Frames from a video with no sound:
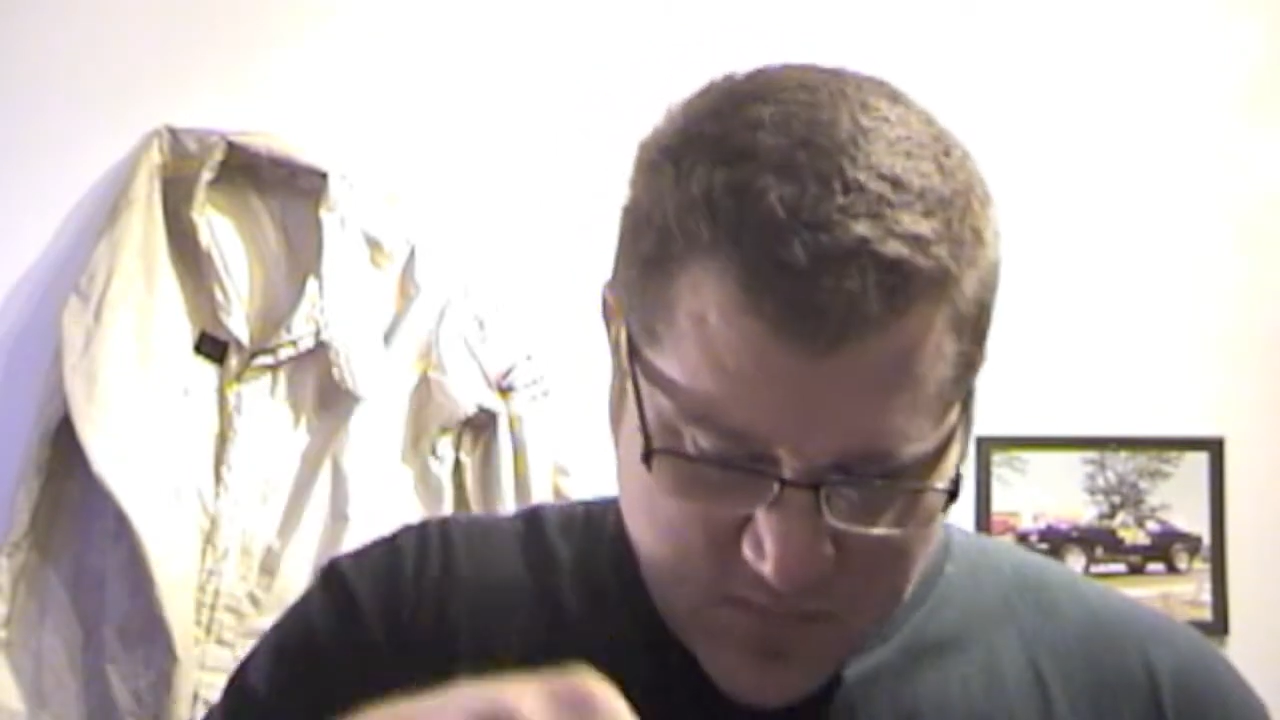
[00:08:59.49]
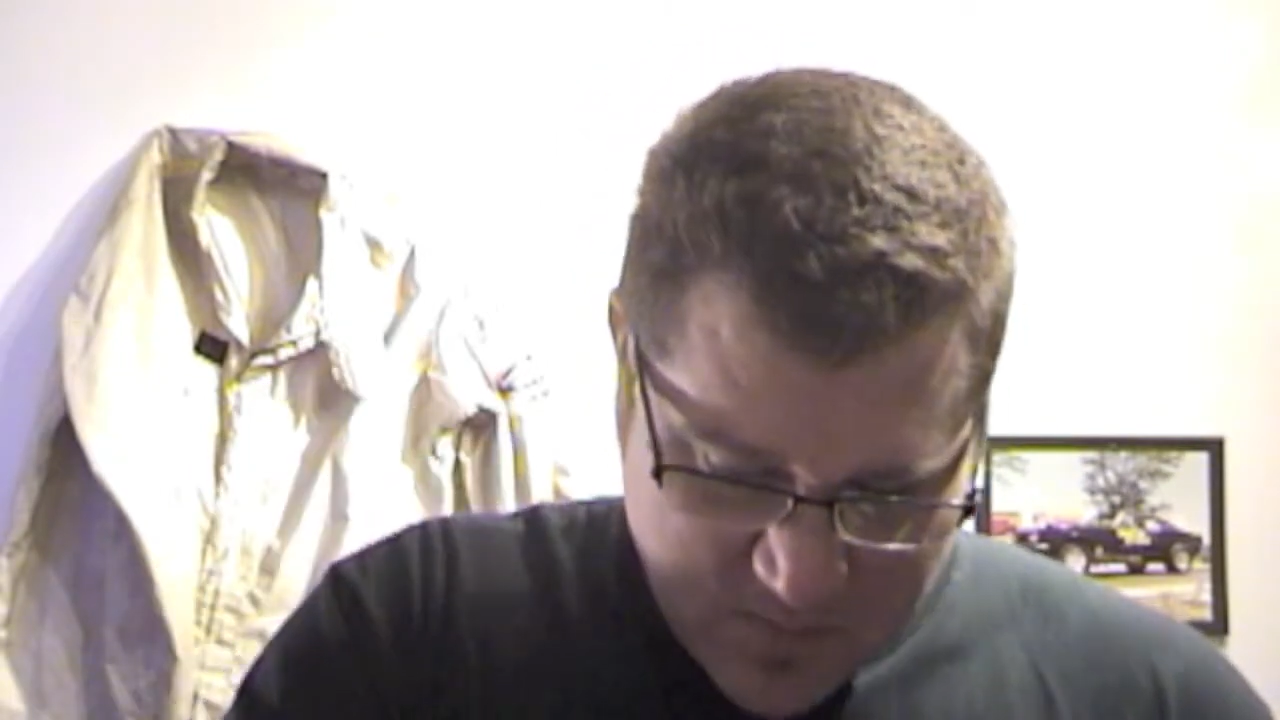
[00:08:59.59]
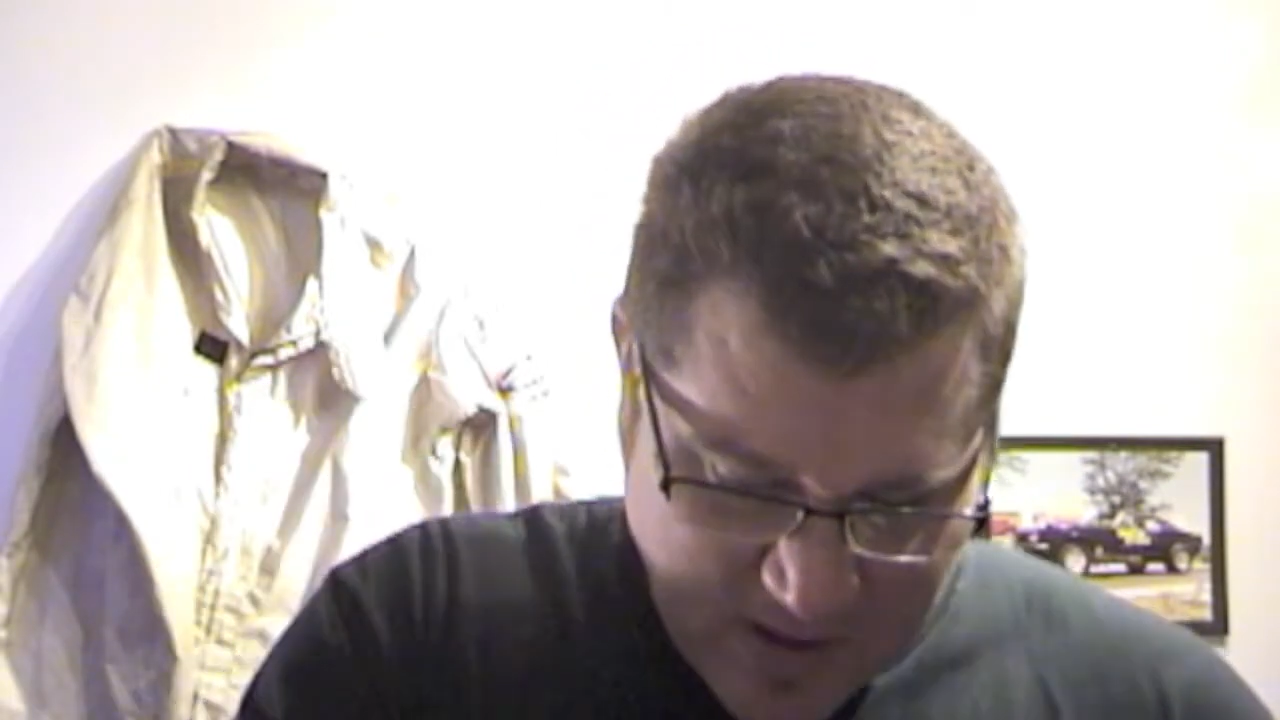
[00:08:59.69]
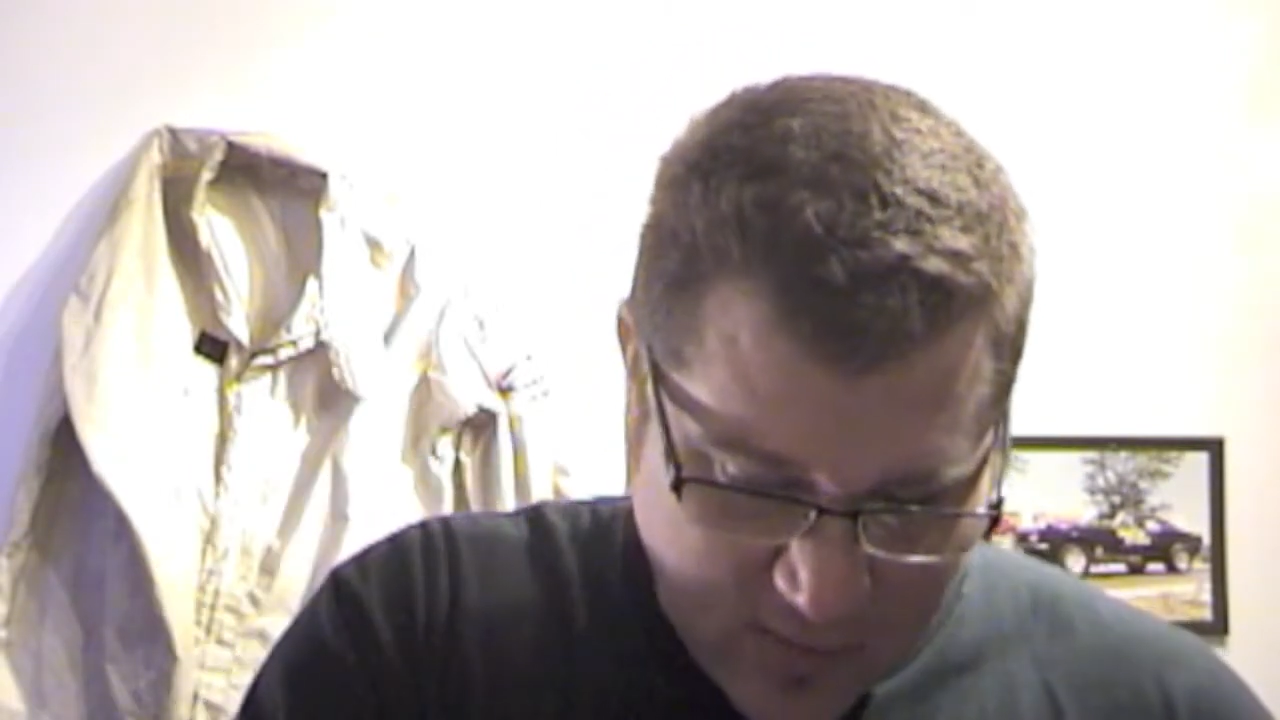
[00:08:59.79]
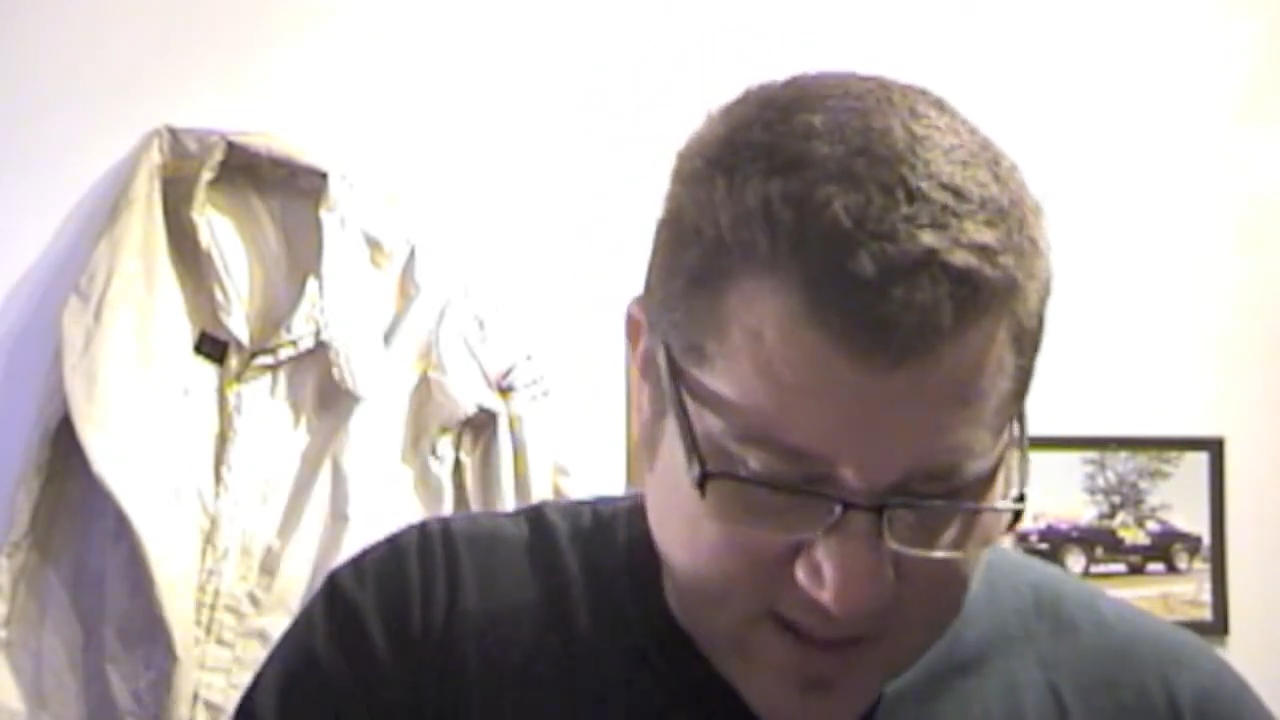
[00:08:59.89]

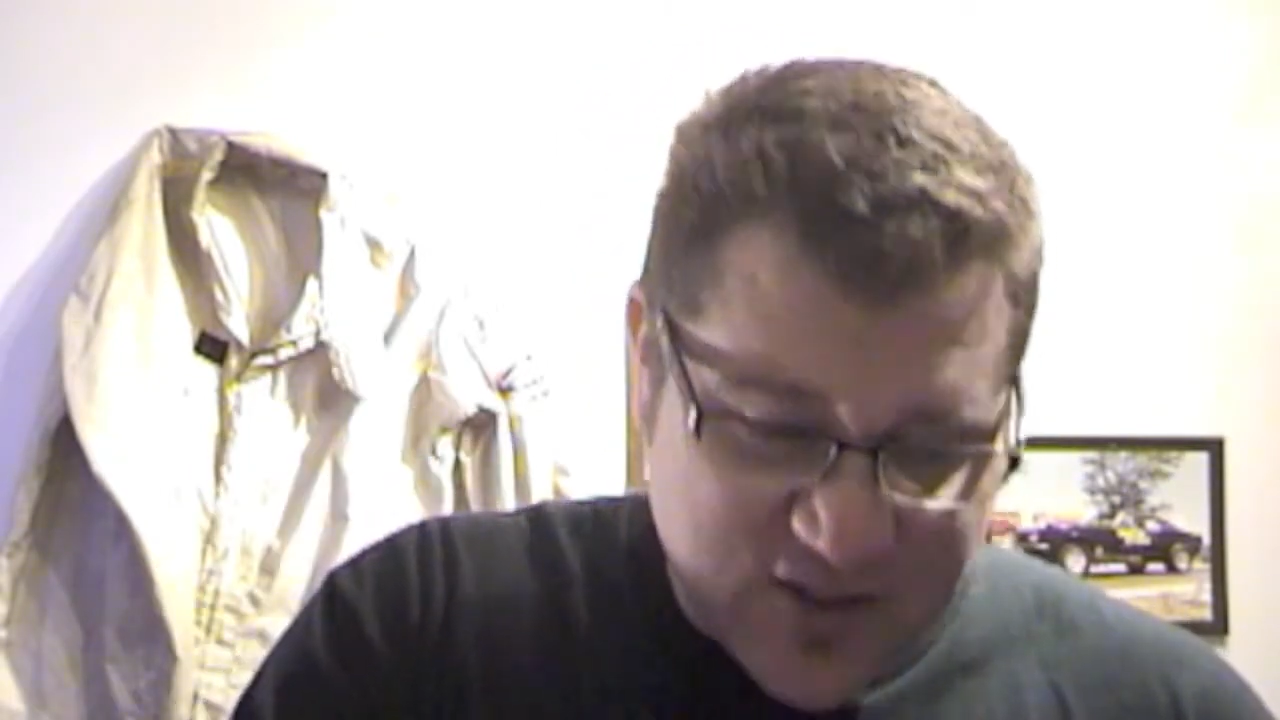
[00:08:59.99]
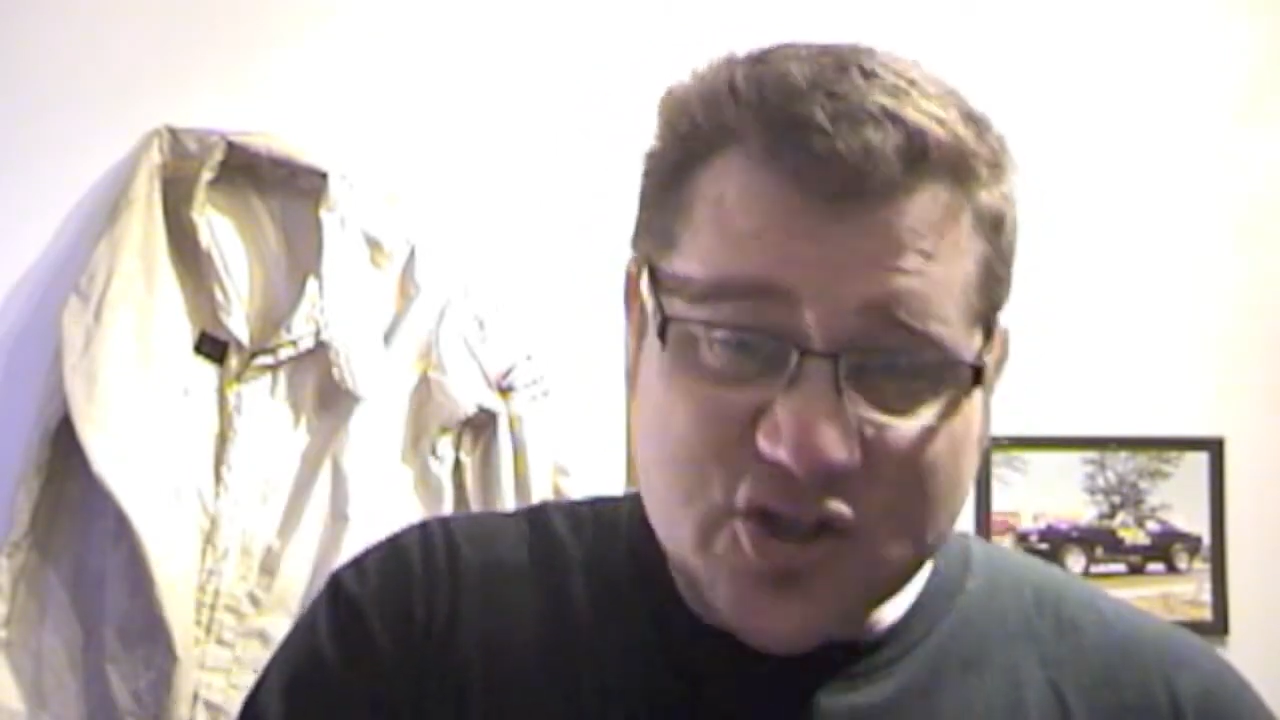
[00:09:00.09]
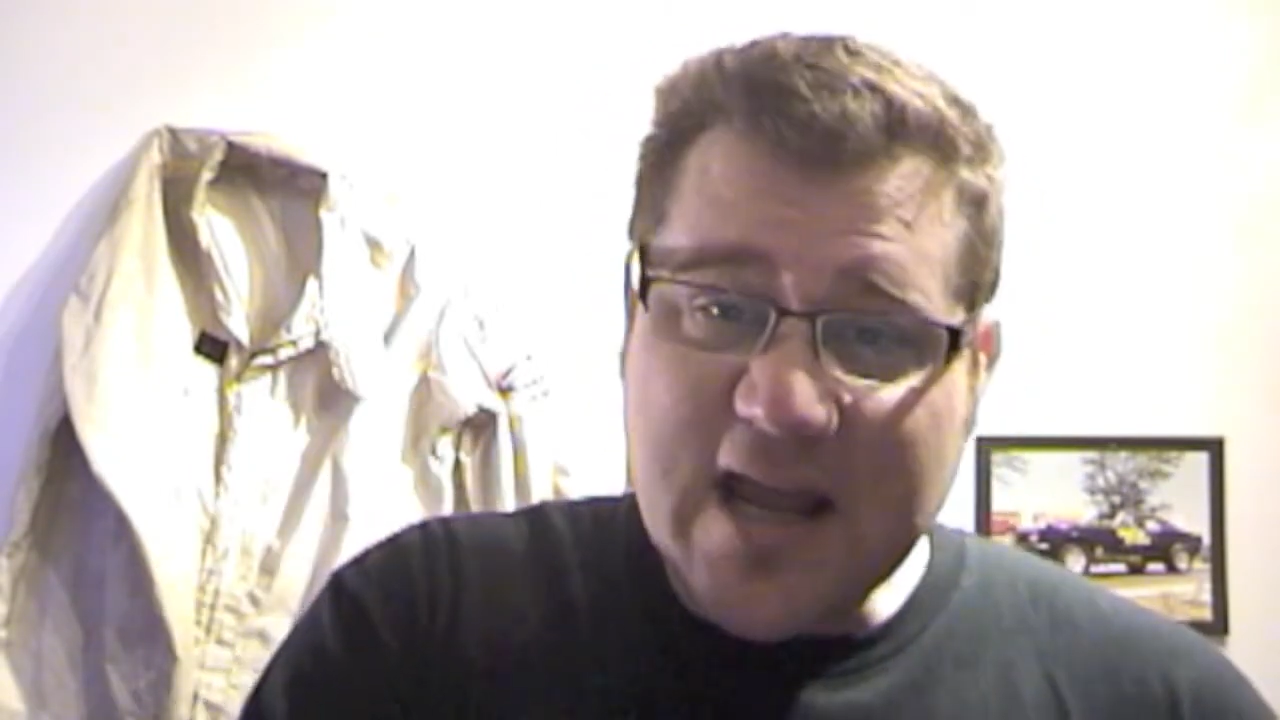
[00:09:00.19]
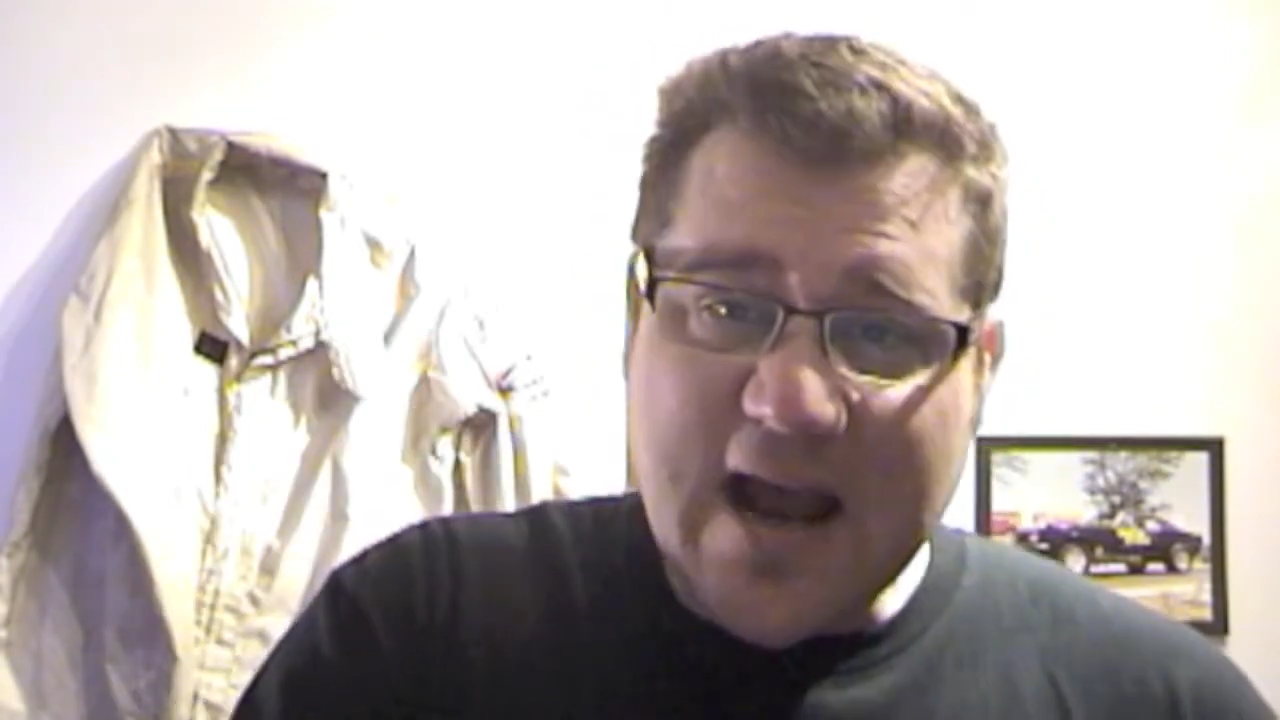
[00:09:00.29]
about an inch and a